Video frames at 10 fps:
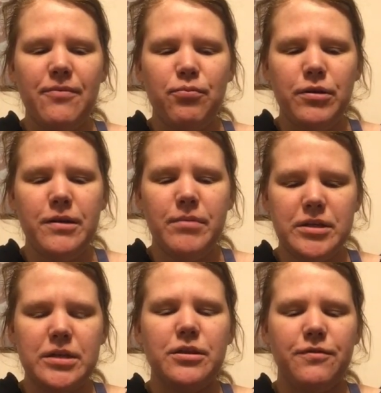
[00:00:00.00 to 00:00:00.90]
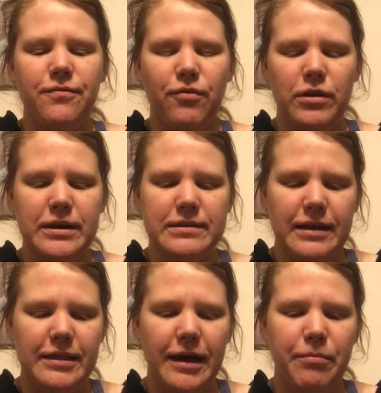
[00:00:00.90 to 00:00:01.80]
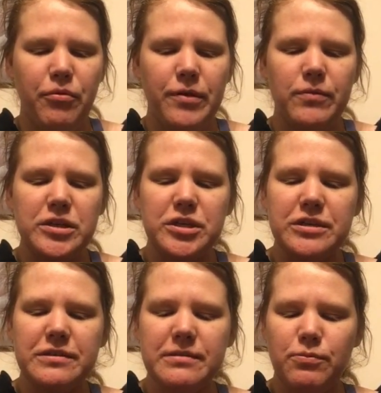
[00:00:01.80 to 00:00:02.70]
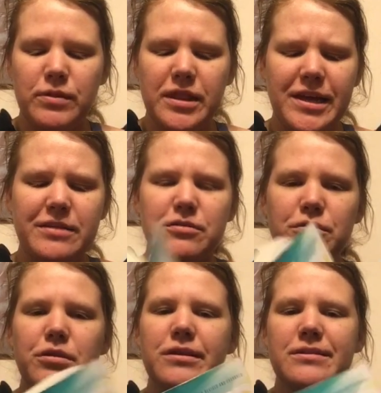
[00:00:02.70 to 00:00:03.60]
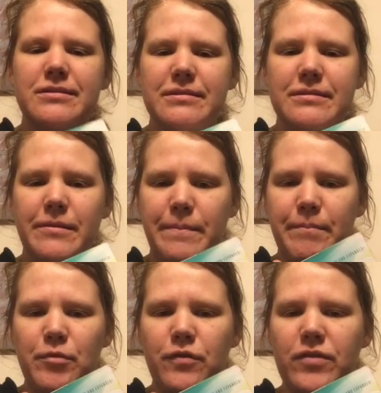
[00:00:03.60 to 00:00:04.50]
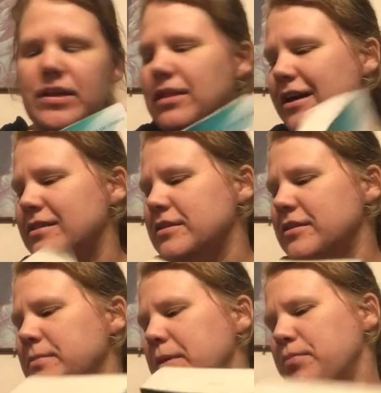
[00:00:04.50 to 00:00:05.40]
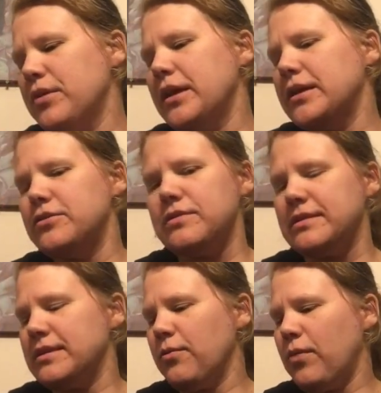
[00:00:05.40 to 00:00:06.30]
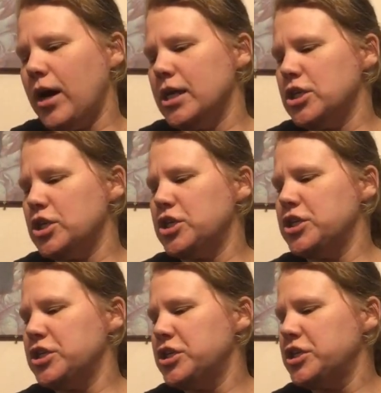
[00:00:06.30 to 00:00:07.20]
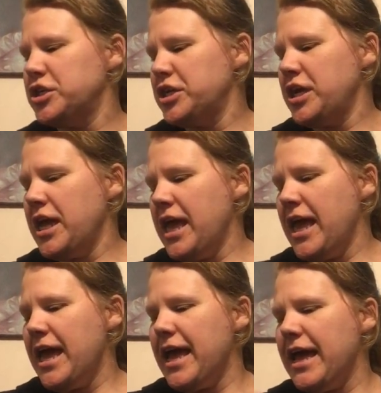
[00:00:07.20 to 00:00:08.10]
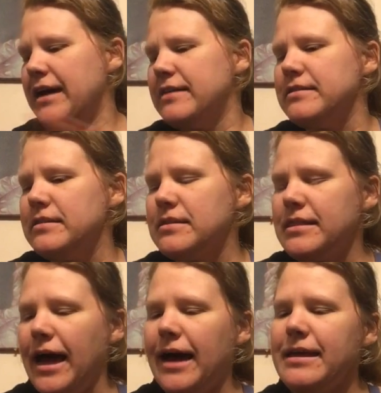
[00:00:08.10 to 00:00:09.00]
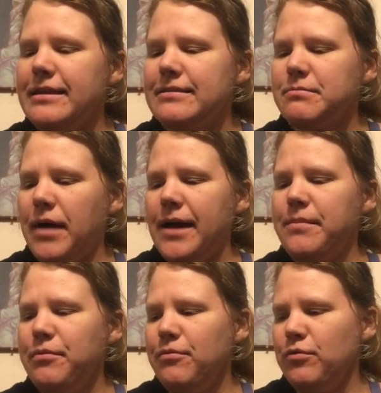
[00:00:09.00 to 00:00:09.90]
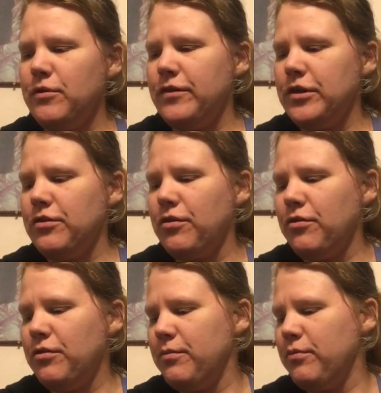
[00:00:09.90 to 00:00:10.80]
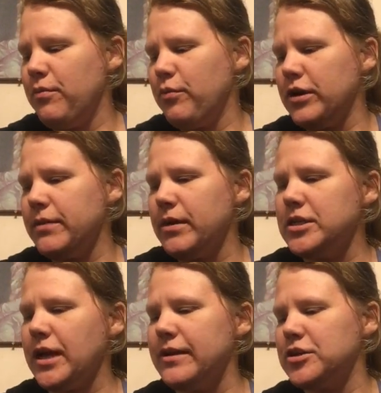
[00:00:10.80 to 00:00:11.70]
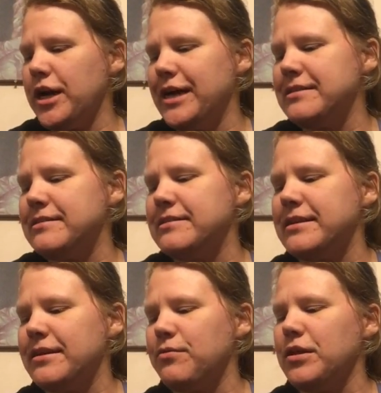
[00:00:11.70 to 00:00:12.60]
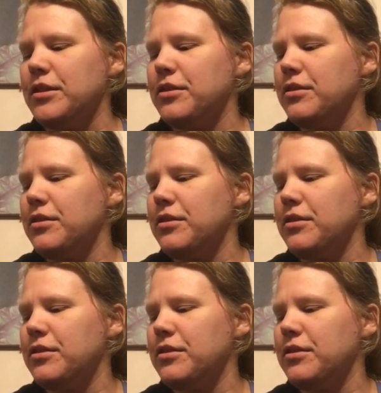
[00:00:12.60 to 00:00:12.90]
pretty much in their 40s at that point, which is when they do this movie, that is going to be pretty interesting to watch. And that is my review. Pretty much I try to stick with